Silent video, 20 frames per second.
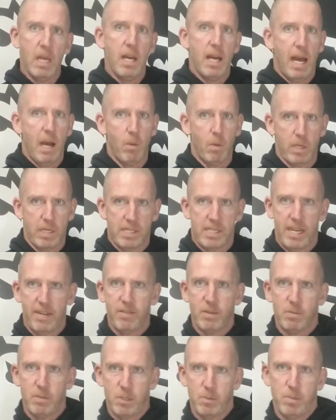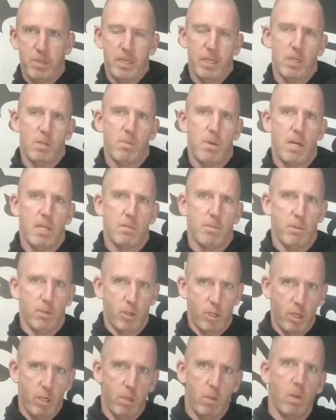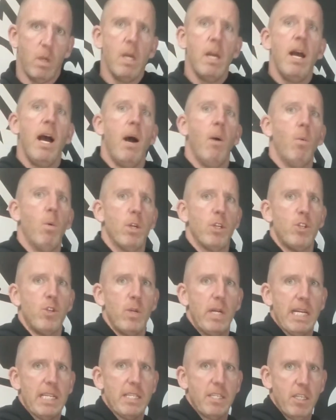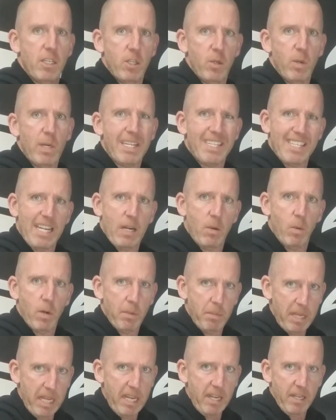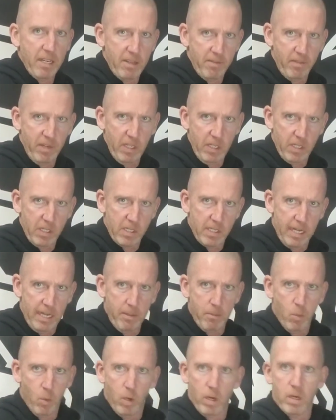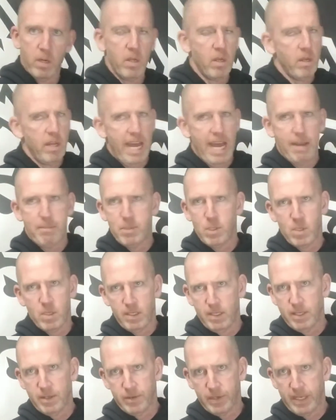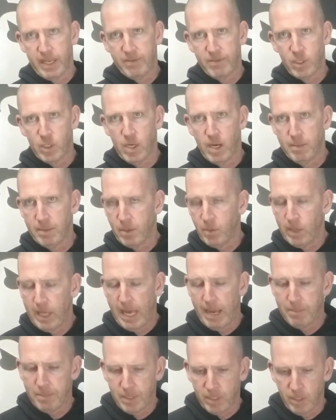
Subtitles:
I want to save as much money as possible to I want you guys to do it because I don't want to be inconvenienced anymore. Happens on literally every job, and it will happen to